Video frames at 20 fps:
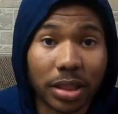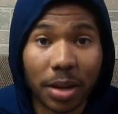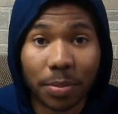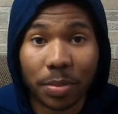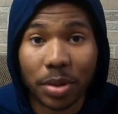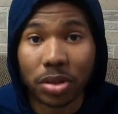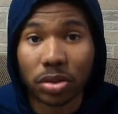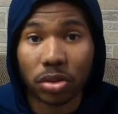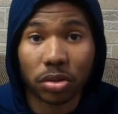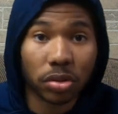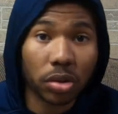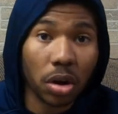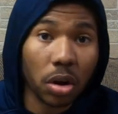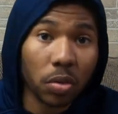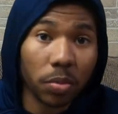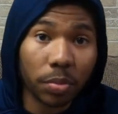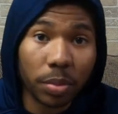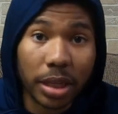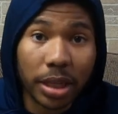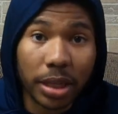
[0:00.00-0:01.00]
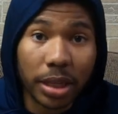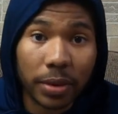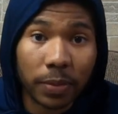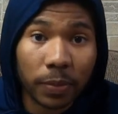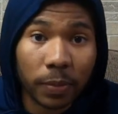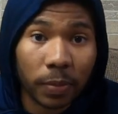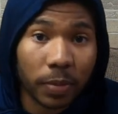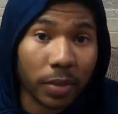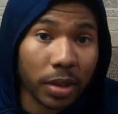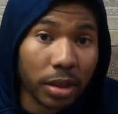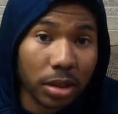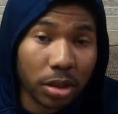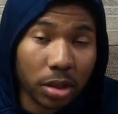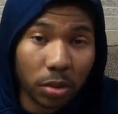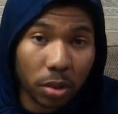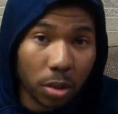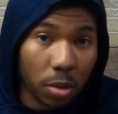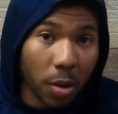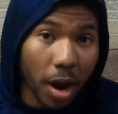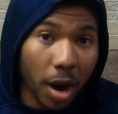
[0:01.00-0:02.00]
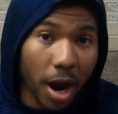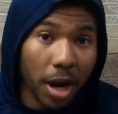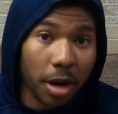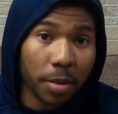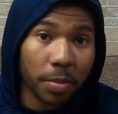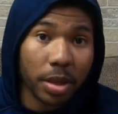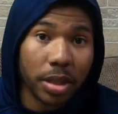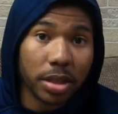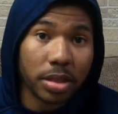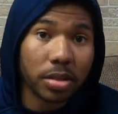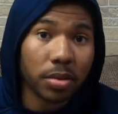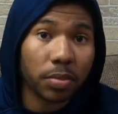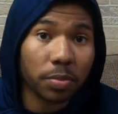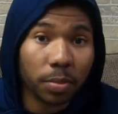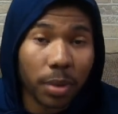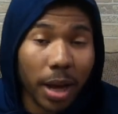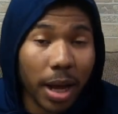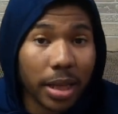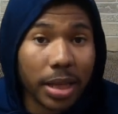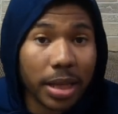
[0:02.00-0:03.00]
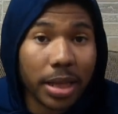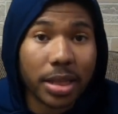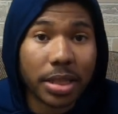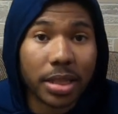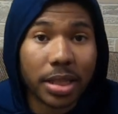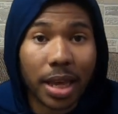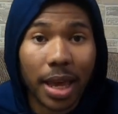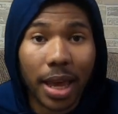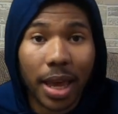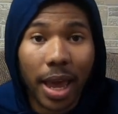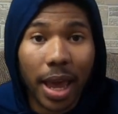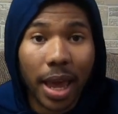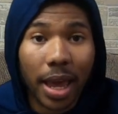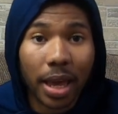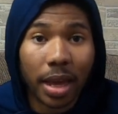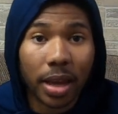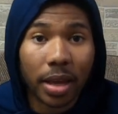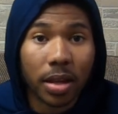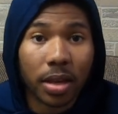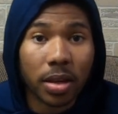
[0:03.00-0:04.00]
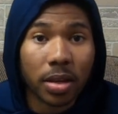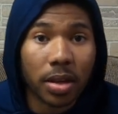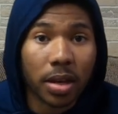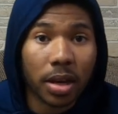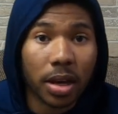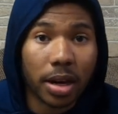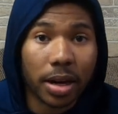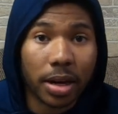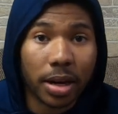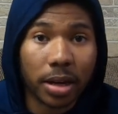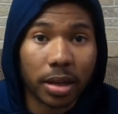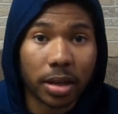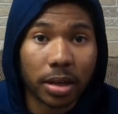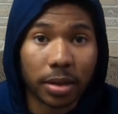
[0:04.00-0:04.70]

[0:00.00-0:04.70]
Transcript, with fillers: that means you don't meet the requirements by the N C double A.